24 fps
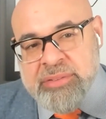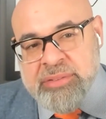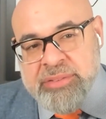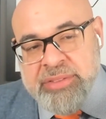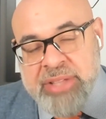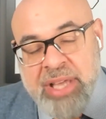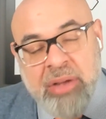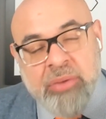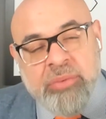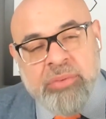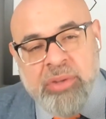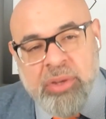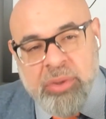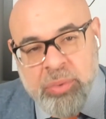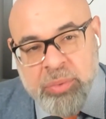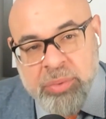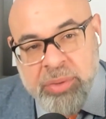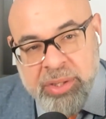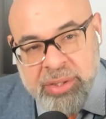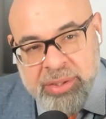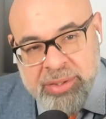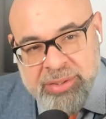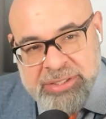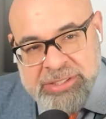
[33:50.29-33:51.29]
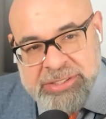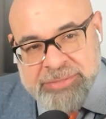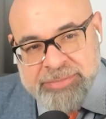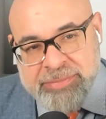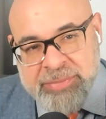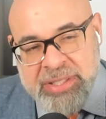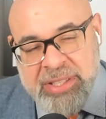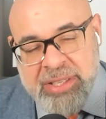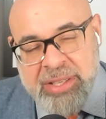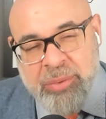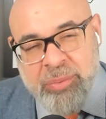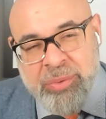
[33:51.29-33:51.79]
download.
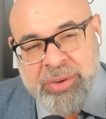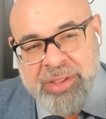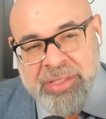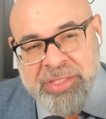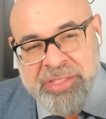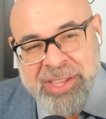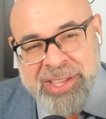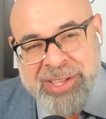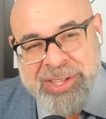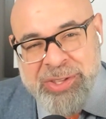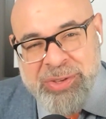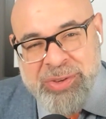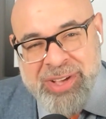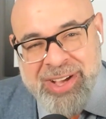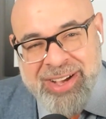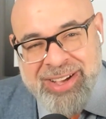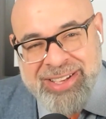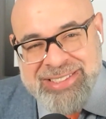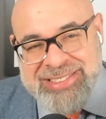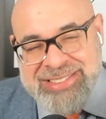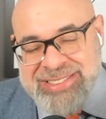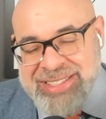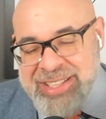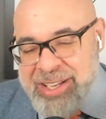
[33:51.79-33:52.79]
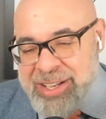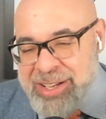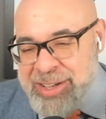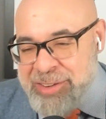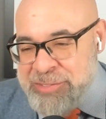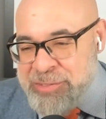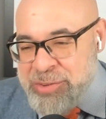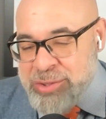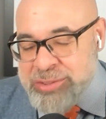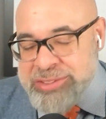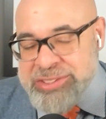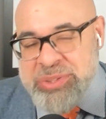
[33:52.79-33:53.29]
I want to thank you guys
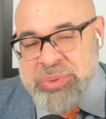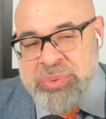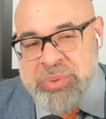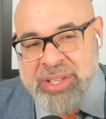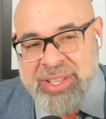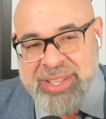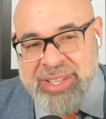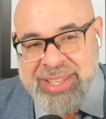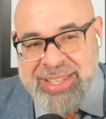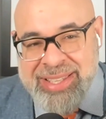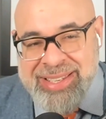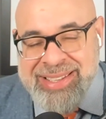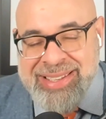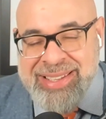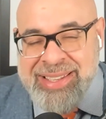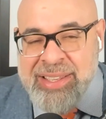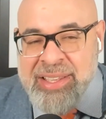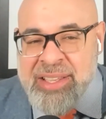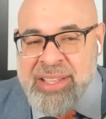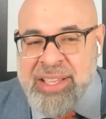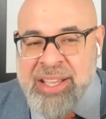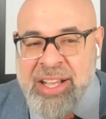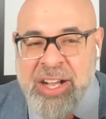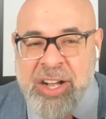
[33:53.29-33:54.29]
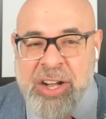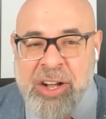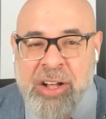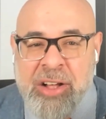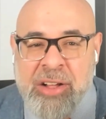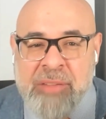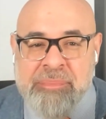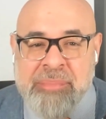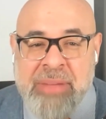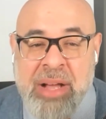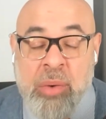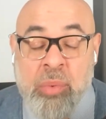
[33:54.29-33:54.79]
for tuning in.
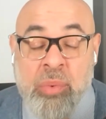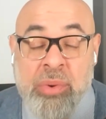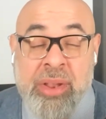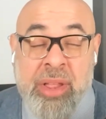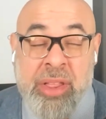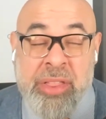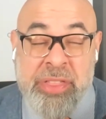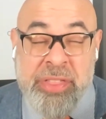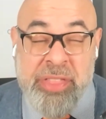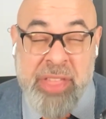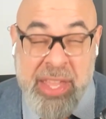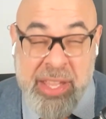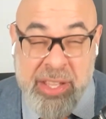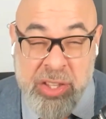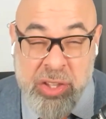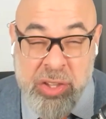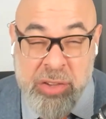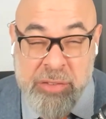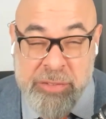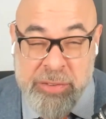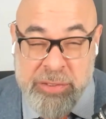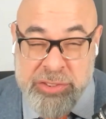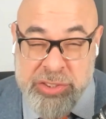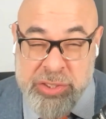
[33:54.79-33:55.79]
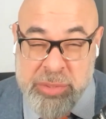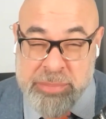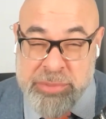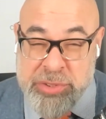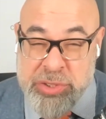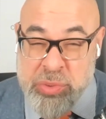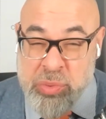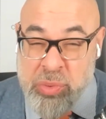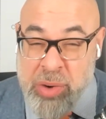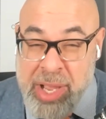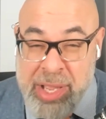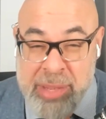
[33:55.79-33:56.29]
I want to thank you for
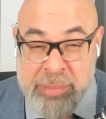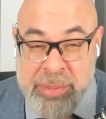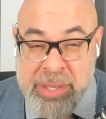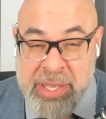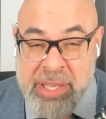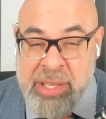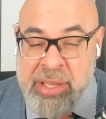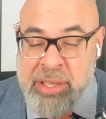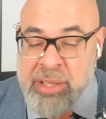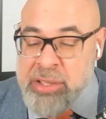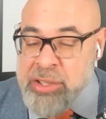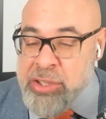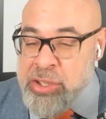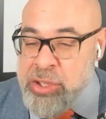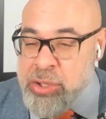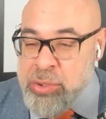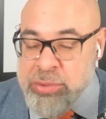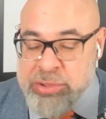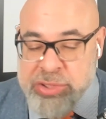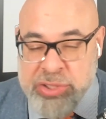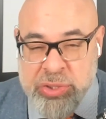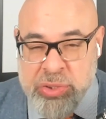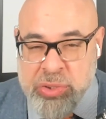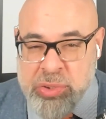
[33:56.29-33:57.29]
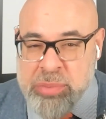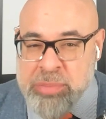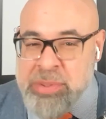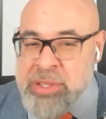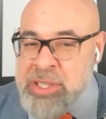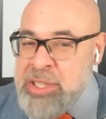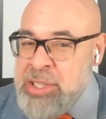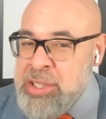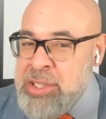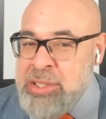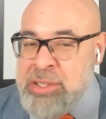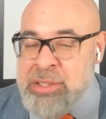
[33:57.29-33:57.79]
subscribing, YouTube,
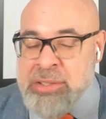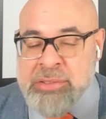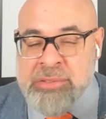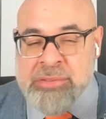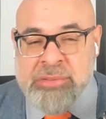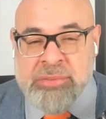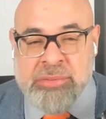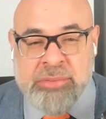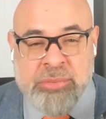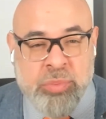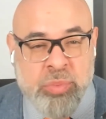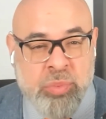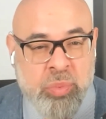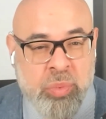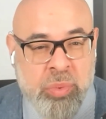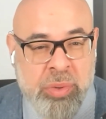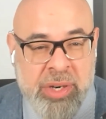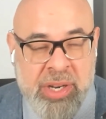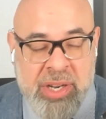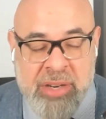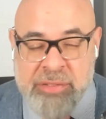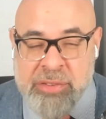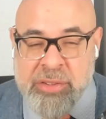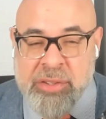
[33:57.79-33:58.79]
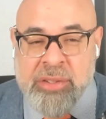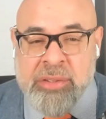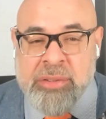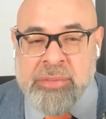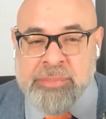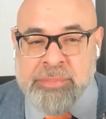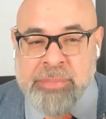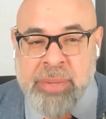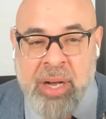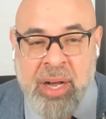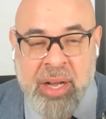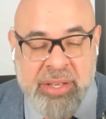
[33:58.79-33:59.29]

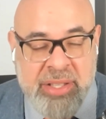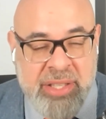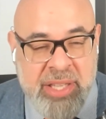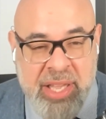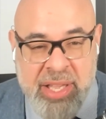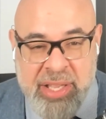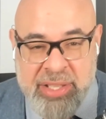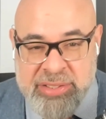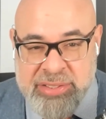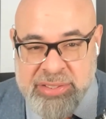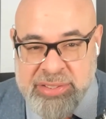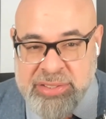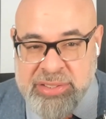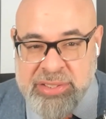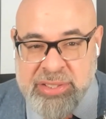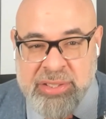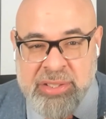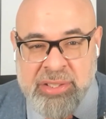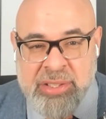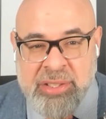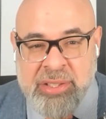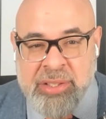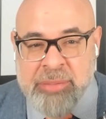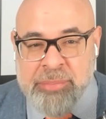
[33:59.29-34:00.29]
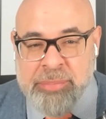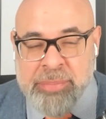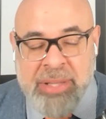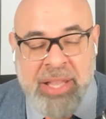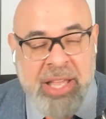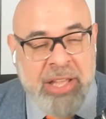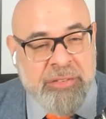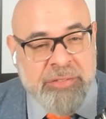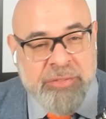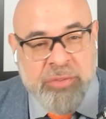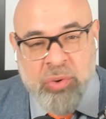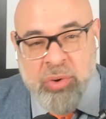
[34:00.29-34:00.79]
whatever podcast
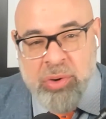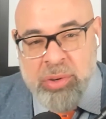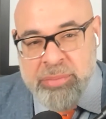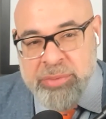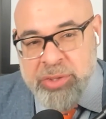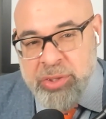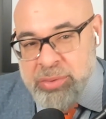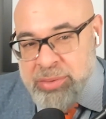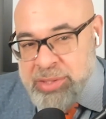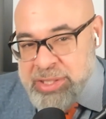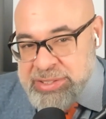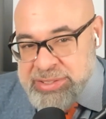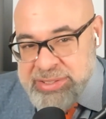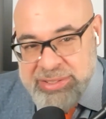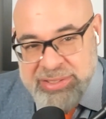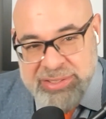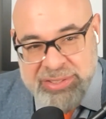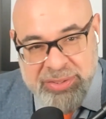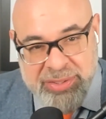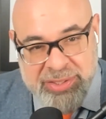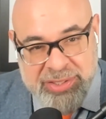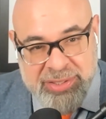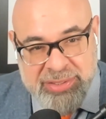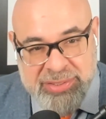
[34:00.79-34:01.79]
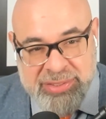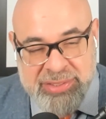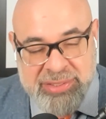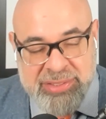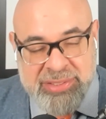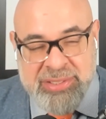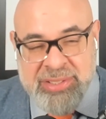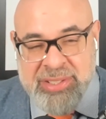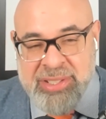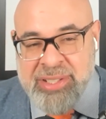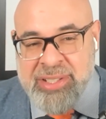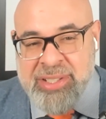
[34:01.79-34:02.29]
platform you listen to
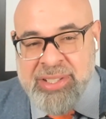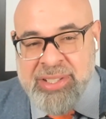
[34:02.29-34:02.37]
this,